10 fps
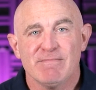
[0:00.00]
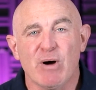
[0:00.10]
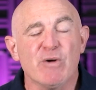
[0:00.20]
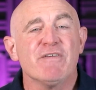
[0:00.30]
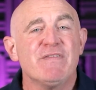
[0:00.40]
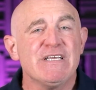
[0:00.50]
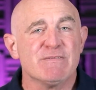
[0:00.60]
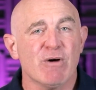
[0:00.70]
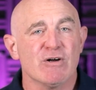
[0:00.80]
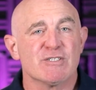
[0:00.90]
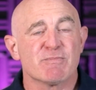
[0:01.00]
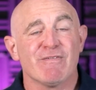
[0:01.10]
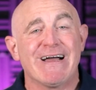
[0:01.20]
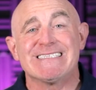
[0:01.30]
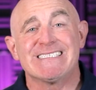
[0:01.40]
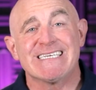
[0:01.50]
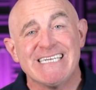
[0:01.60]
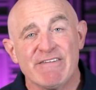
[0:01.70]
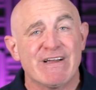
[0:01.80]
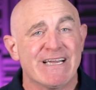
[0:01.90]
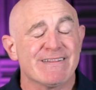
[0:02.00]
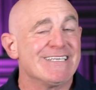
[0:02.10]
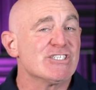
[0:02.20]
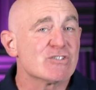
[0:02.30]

Both of these modes provide significantly